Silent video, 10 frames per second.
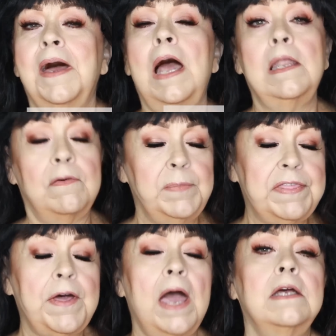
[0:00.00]
I love
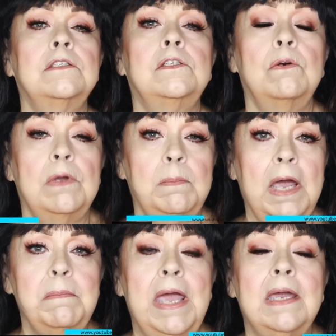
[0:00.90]
Matthias doing
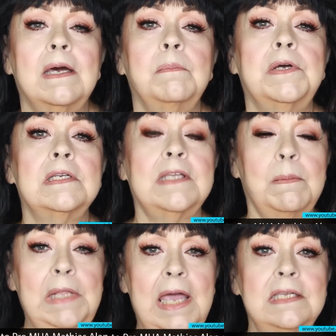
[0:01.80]
my makeup because
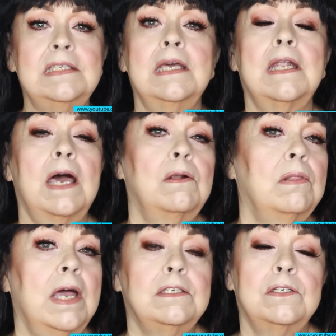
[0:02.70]
I'm lazy and I
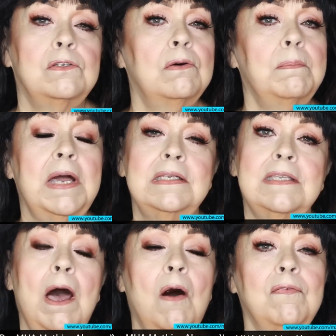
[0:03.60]
don't like to do it
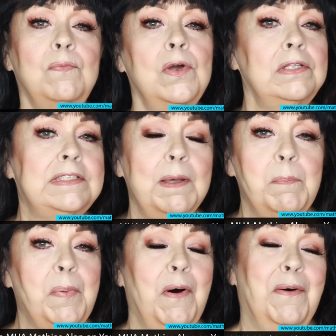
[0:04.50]
myself. Real
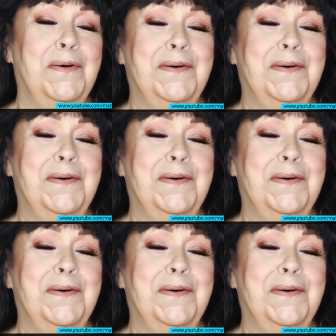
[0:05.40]
simple.